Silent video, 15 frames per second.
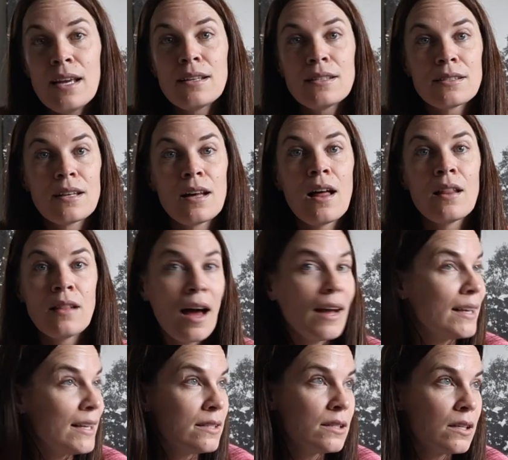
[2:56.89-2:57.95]
things a lot
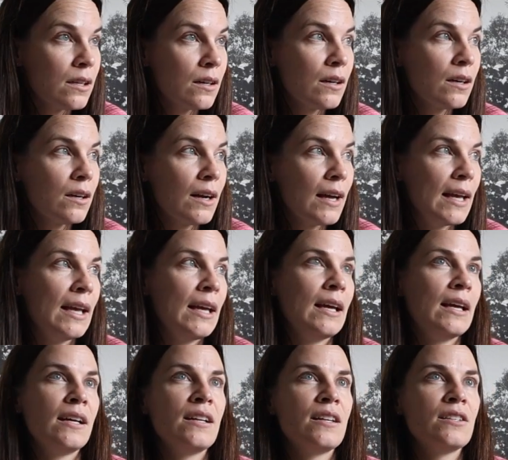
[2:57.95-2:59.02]
easier
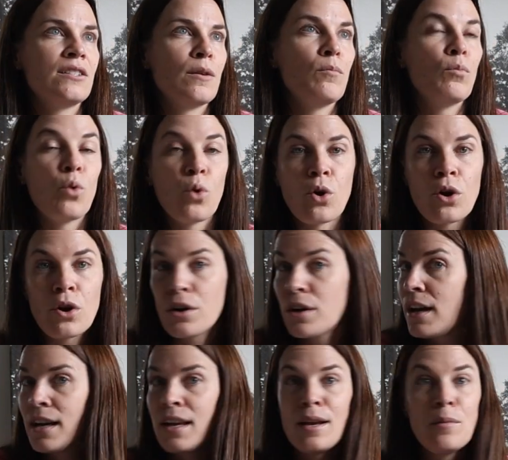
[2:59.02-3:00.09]
and more
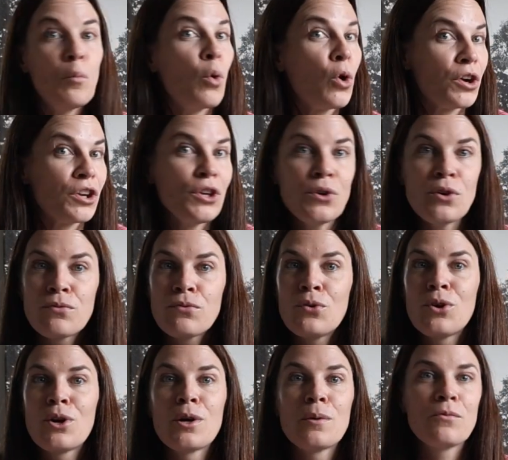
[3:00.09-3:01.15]

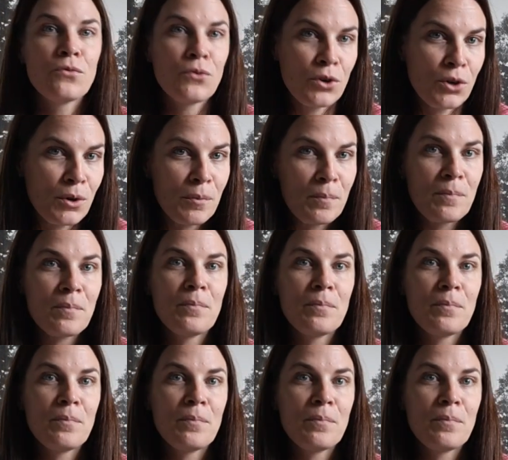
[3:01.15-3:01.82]
uniform for